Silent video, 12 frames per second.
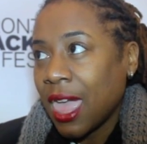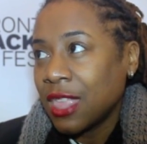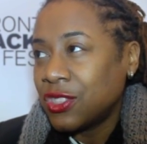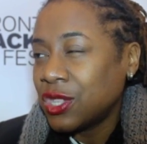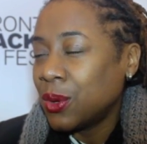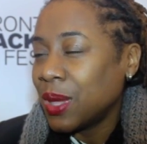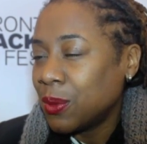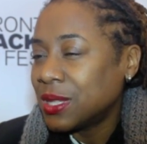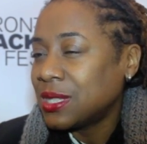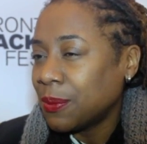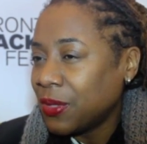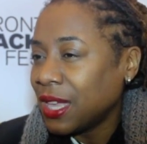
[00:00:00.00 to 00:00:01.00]
And so it
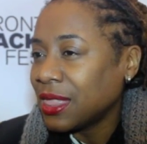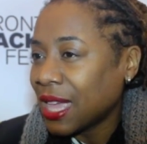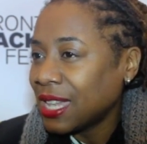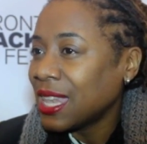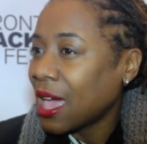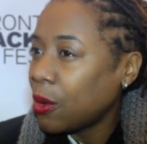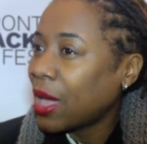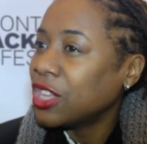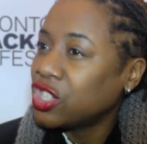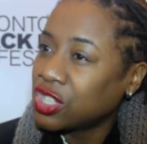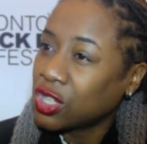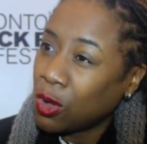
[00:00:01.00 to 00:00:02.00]
was something that now I
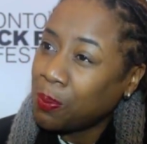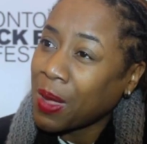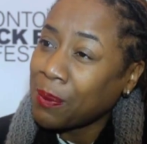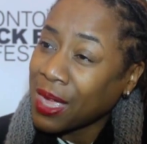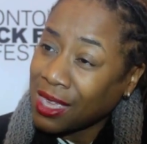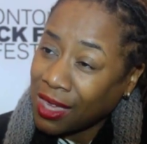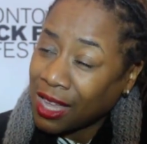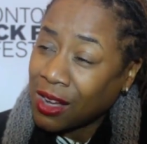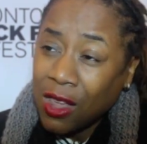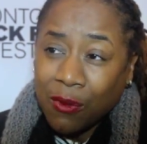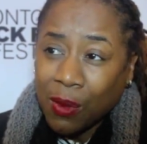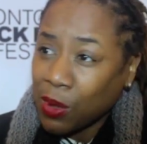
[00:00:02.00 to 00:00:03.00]
just go by my gut.
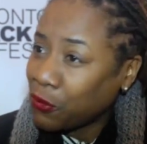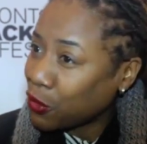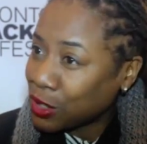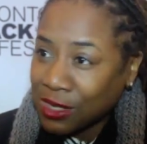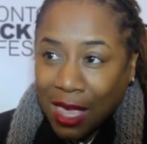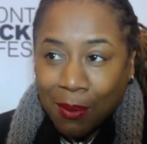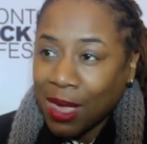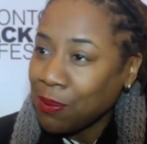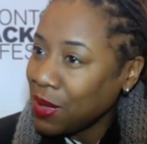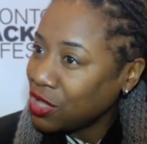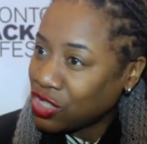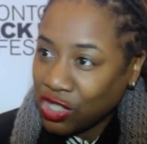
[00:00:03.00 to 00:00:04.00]
From the first time I
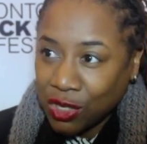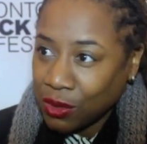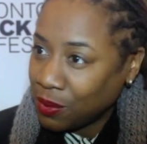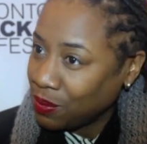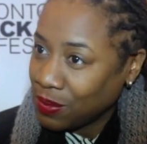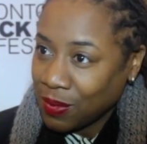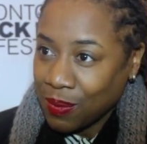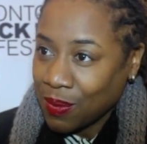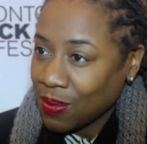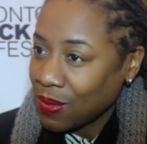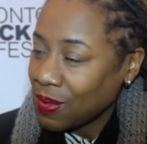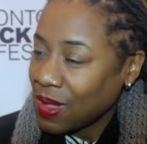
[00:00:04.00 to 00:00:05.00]
meet you,
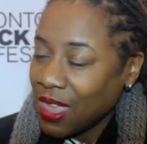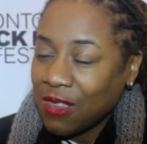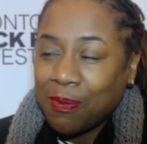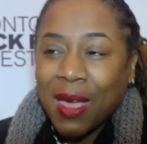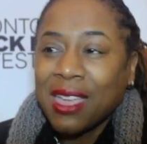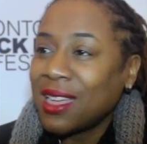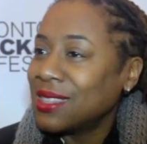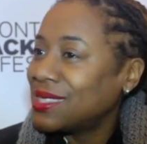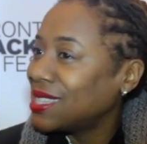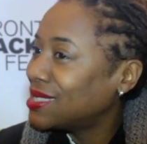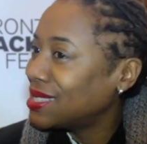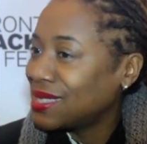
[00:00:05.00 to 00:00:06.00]
if my gut
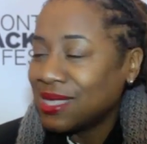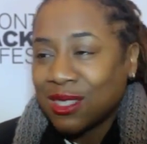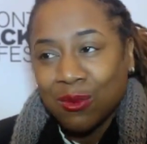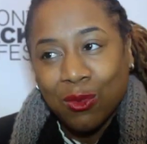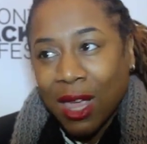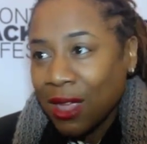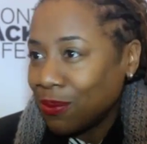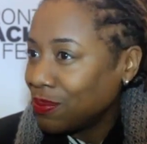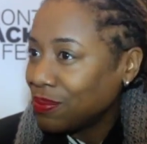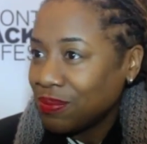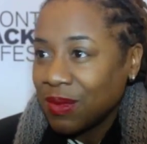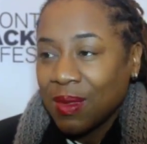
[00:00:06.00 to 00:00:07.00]
says this isn't right,
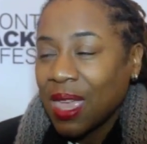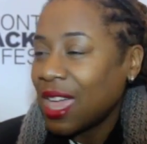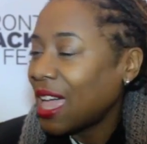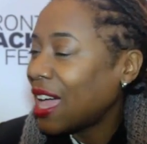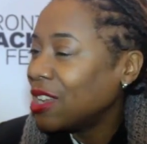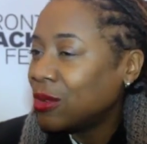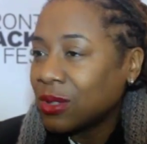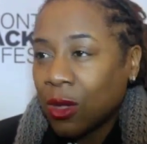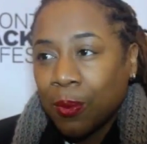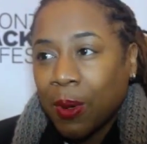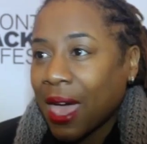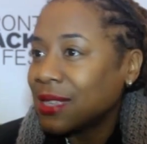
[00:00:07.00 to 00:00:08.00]
I don't
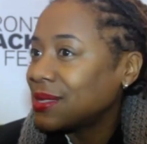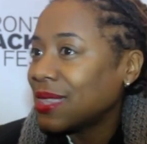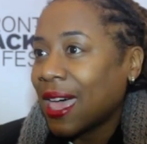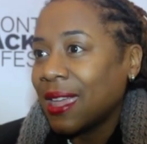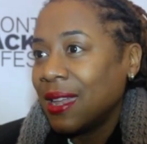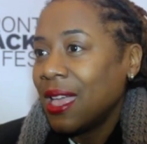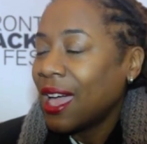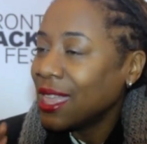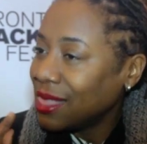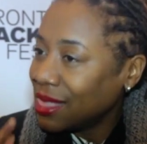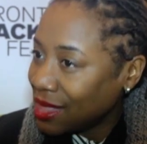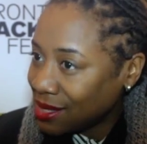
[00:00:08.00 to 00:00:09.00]
go past that.
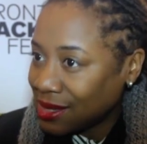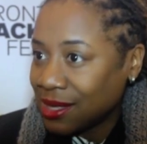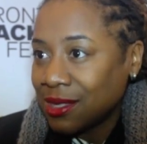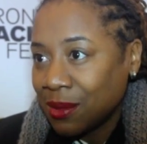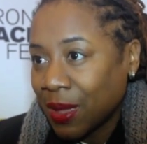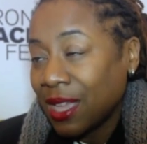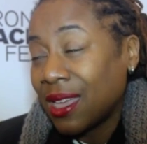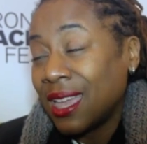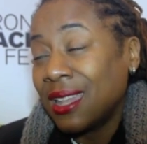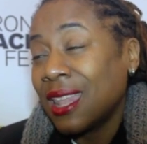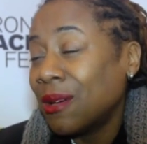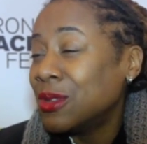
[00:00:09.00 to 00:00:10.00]
I listen to my
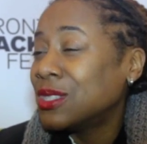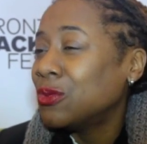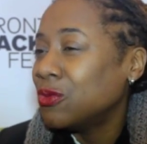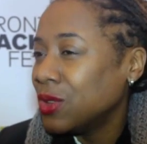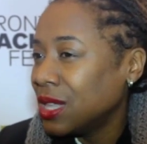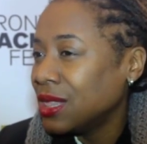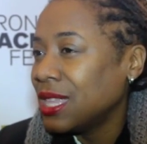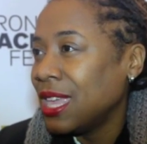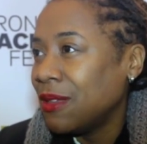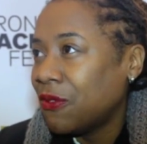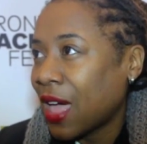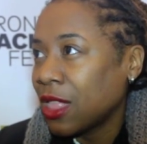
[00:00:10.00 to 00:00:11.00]
gut. And that was a
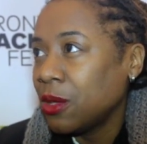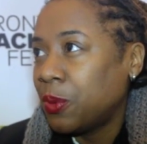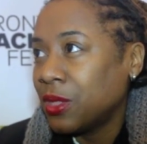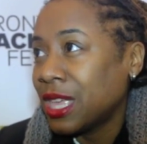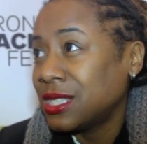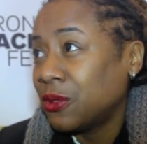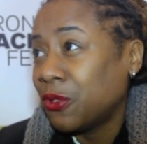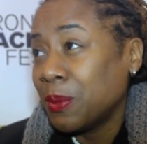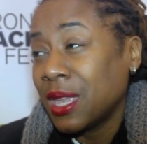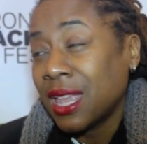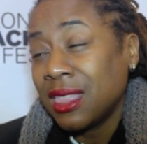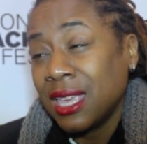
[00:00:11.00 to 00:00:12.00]
really valuable lesson for
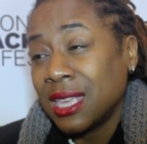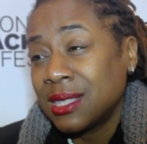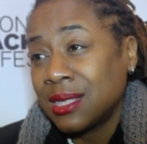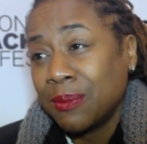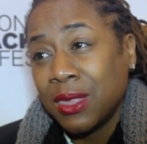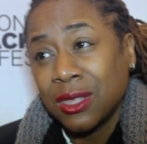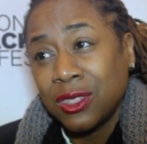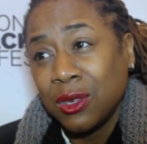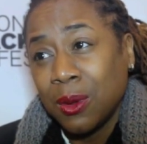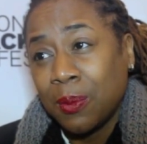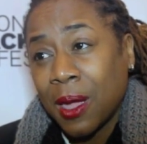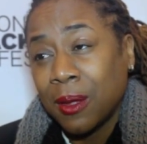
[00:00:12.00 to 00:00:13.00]
me. And I think it's something
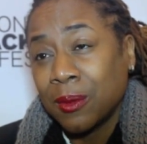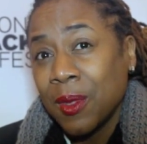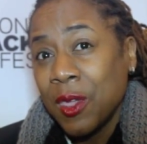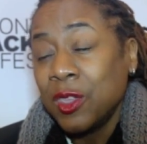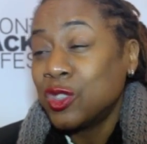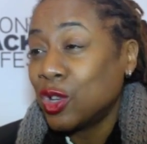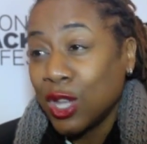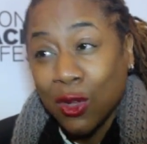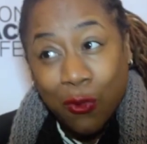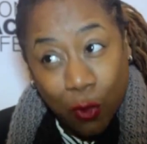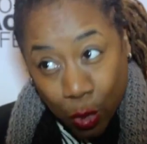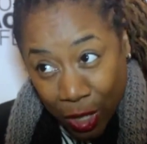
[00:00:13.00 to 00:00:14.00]
too around turning
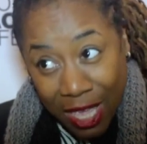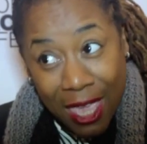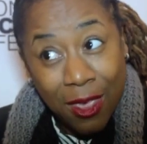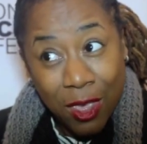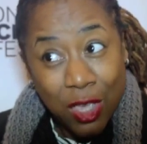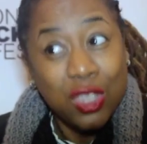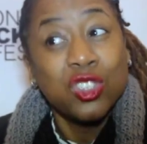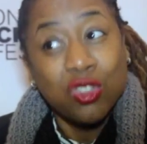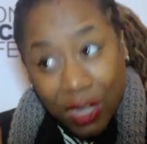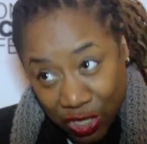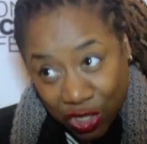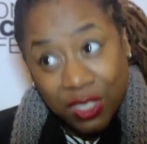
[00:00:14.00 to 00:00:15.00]
40, you
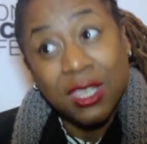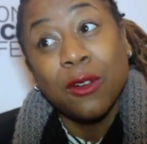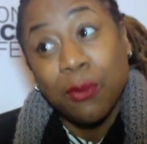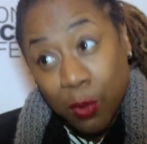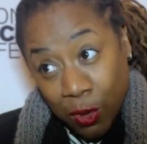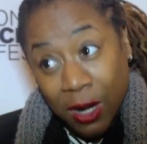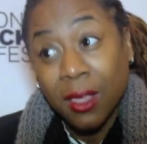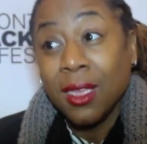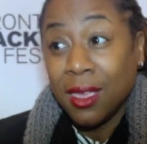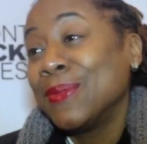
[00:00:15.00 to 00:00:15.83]
trust yourself more.